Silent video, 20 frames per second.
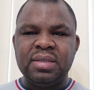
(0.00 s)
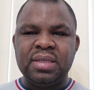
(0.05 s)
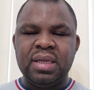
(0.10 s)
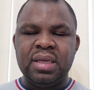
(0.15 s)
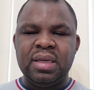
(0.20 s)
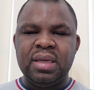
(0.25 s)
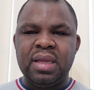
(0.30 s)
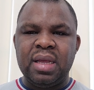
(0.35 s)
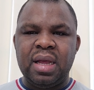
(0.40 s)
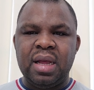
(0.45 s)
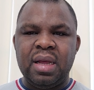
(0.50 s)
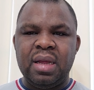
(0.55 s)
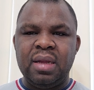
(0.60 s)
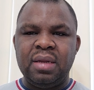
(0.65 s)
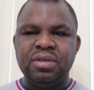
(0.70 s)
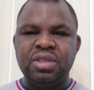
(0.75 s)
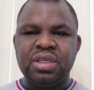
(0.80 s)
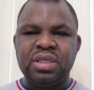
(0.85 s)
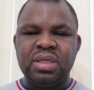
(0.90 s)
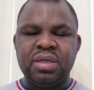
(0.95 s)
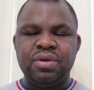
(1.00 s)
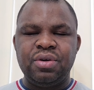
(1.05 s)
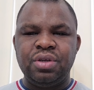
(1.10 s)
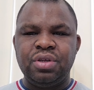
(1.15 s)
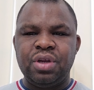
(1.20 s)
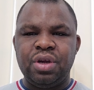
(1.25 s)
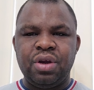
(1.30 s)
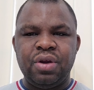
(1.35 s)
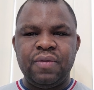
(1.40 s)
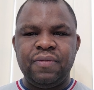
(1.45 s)
the
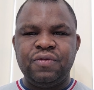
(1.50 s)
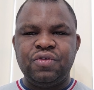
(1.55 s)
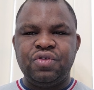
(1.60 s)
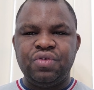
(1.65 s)
Secretary of